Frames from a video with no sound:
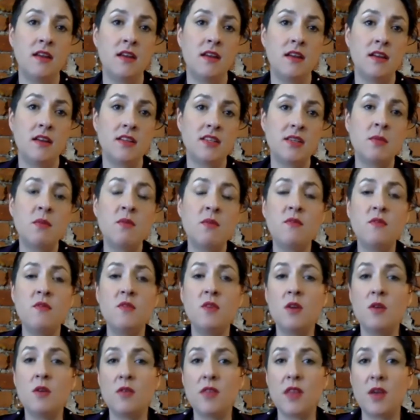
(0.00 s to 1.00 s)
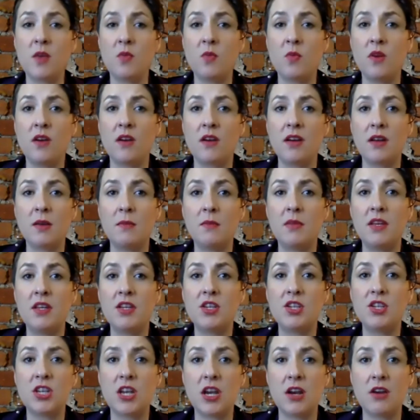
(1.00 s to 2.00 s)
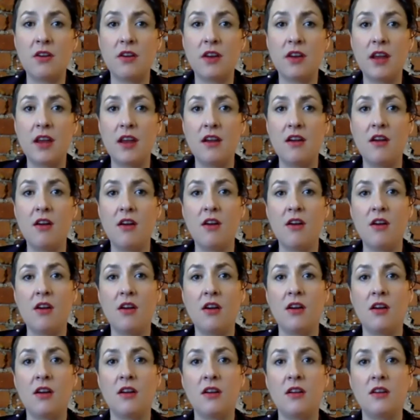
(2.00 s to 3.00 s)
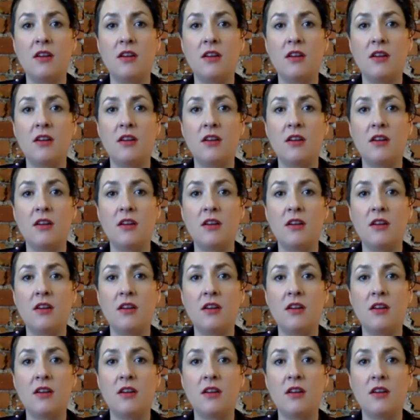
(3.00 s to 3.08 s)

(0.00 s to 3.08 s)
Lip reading: Some of you know that we are going to be sharing our